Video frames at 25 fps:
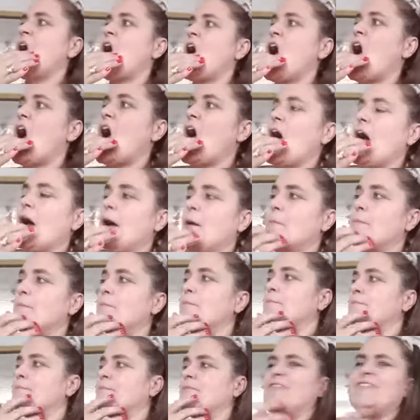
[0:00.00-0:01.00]

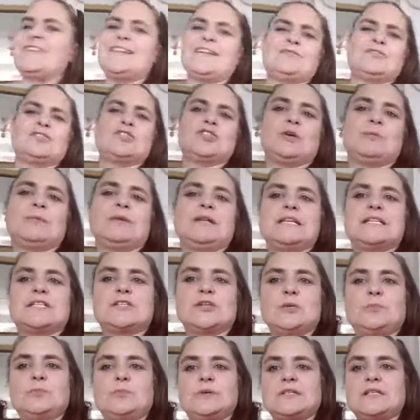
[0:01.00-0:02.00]
Um, I think there was too many
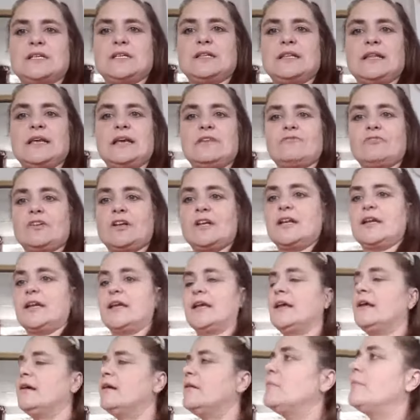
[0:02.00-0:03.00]
supers in there
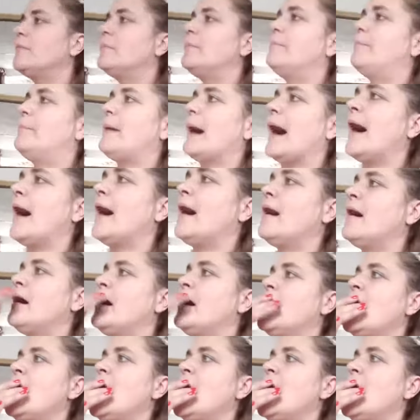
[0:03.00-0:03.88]
really, but